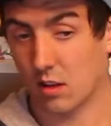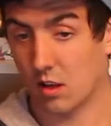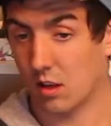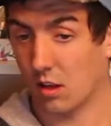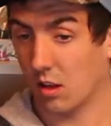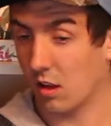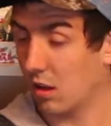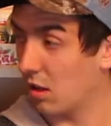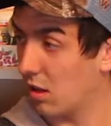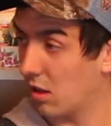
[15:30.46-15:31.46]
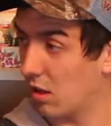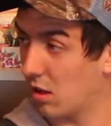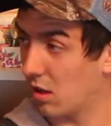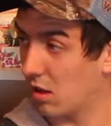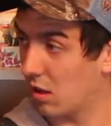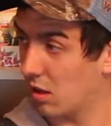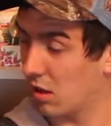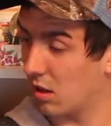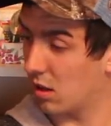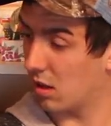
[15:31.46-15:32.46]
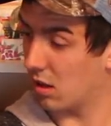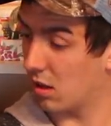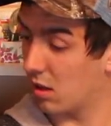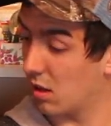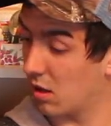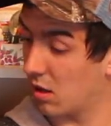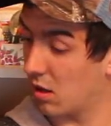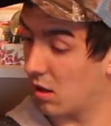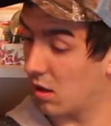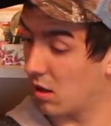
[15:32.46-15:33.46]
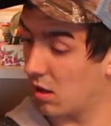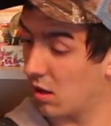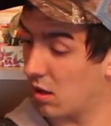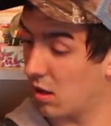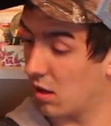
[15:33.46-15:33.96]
No words are spoken by the person on screen.